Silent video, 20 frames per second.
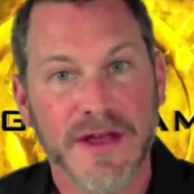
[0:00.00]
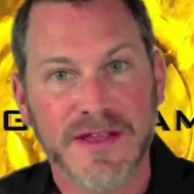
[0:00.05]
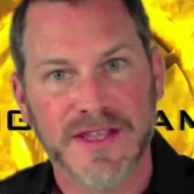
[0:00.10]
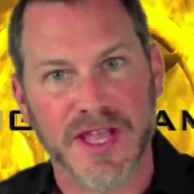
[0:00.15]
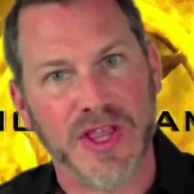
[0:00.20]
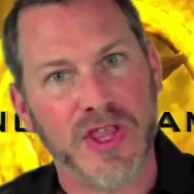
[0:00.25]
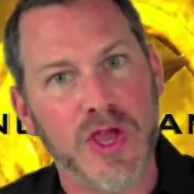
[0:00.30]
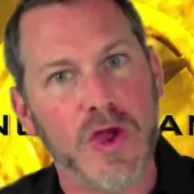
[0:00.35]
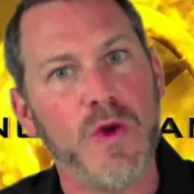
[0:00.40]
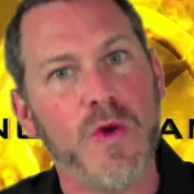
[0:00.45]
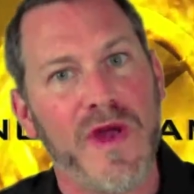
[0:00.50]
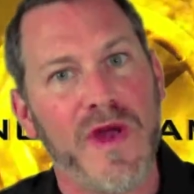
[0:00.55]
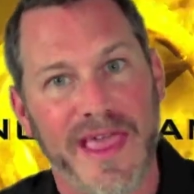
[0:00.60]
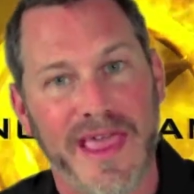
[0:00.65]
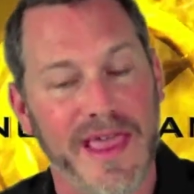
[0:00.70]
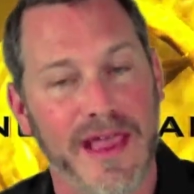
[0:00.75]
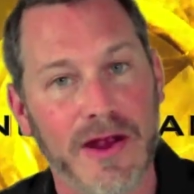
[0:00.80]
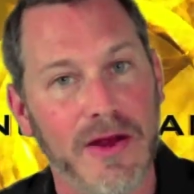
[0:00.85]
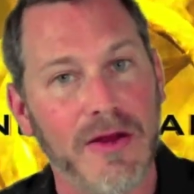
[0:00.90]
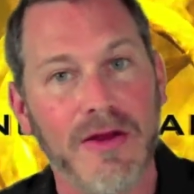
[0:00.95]
did you
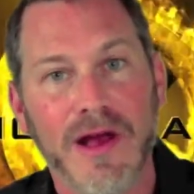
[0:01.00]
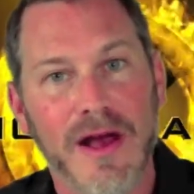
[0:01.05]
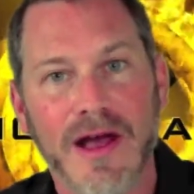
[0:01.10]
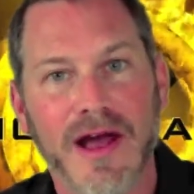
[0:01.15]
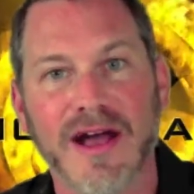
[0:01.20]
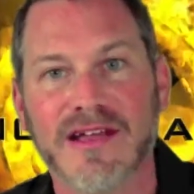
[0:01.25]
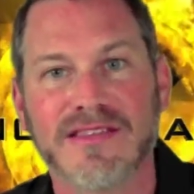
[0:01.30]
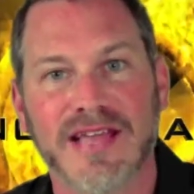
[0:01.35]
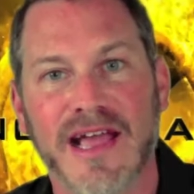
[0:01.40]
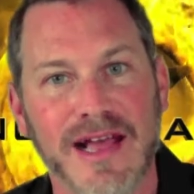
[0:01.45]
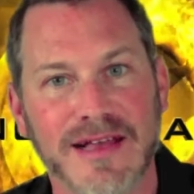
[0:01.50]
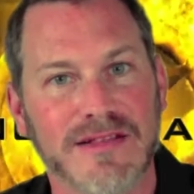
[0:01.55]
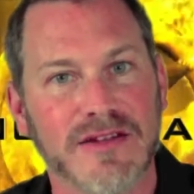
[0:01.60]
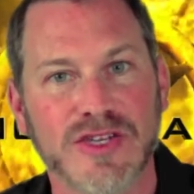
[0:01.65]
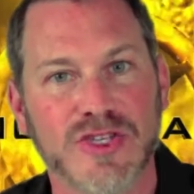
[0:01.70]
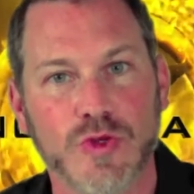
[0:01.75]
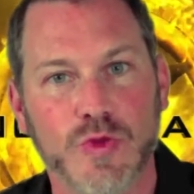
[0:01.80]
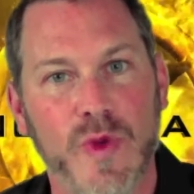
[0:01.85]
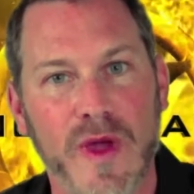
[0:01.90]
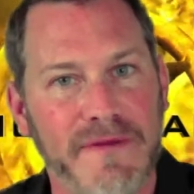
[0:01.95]
hear a Taylor
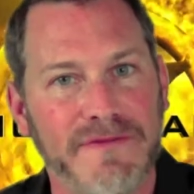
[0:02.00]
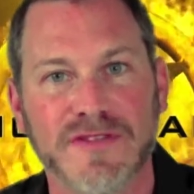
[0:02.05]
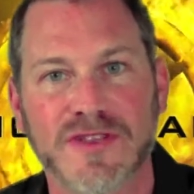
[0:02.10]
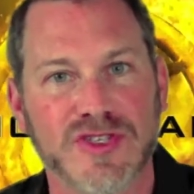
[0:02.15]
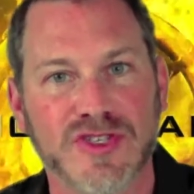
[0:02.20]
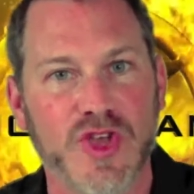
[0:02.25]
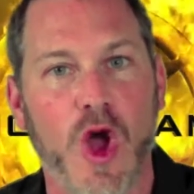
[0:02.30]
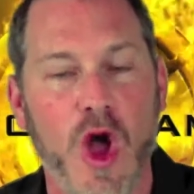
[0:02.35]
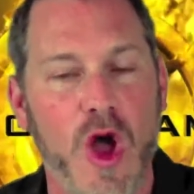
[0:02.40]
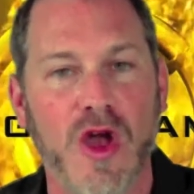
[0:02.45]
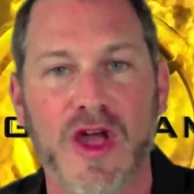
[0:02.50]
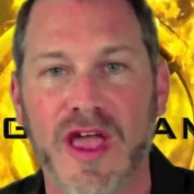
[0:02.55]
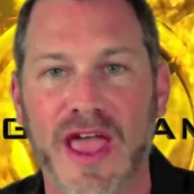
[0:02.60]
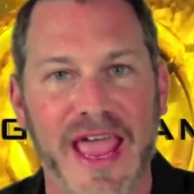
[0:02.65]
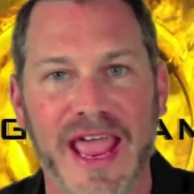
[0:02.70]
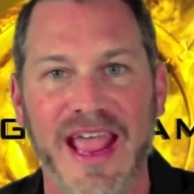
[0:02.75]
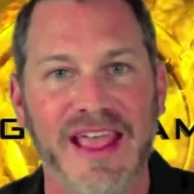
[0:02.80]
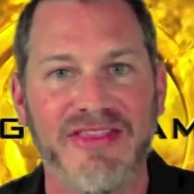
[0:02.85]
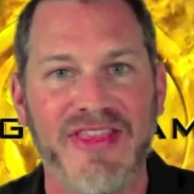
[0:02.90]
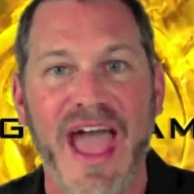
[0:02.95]
Swift song
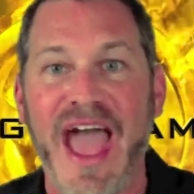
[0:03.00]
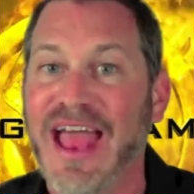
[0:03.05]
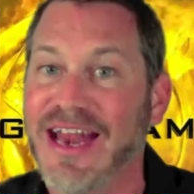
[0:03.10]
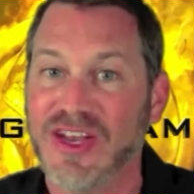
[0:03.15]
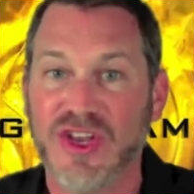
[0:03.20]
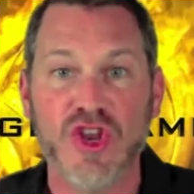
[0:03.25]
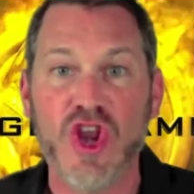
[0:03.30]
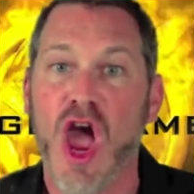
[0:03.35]
in that?